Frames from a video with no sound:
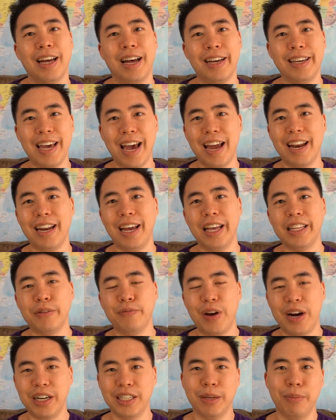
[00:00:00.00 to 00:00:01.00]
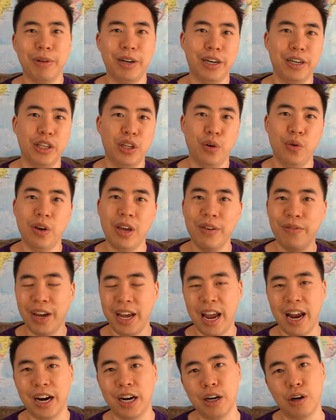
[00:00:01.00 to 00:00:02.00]
Again, it's very similar to
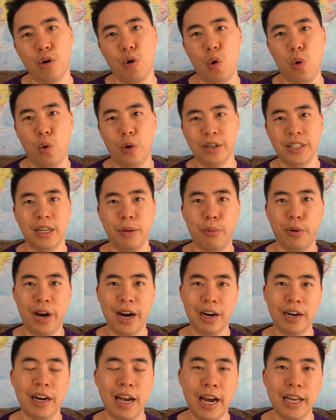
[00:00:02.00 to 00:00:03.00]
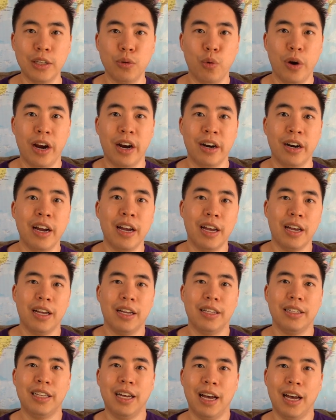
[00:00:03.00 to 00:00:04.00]
EVA Air or Singapore Airlines, where
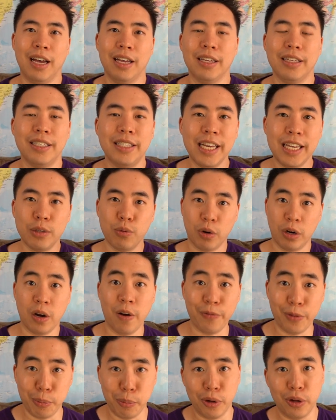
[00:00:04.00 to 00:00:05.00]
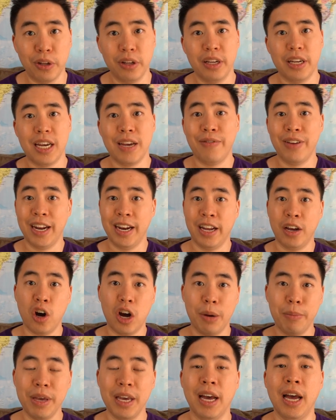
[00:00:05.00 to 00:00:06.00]
the seats were comfortable even in
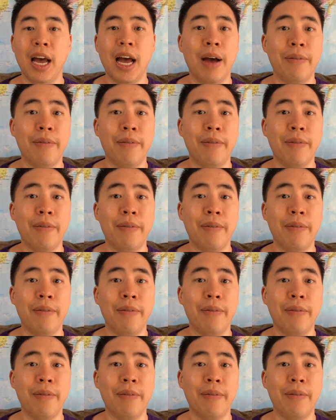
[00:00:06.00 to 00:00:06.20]
economy.